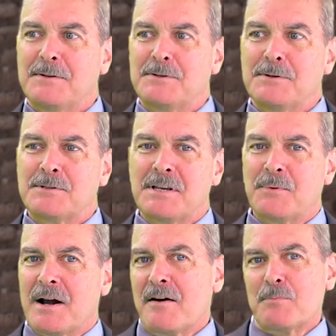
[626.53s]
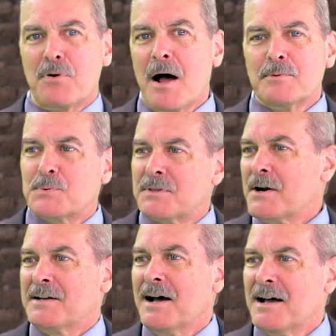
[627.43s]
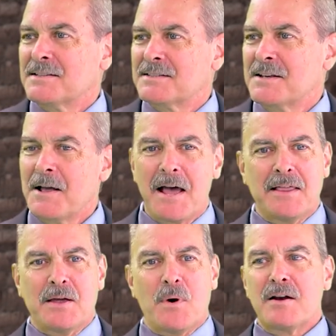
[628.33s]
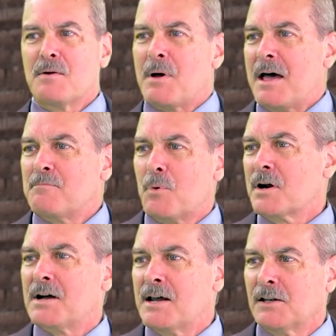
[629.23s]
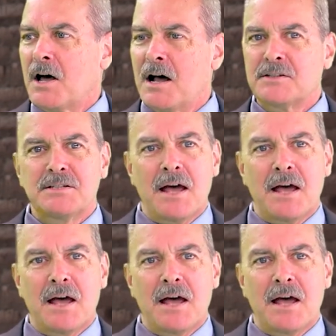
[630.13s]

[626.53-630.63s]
Do you see we're having problems with our guns, and they want to have more gun laws,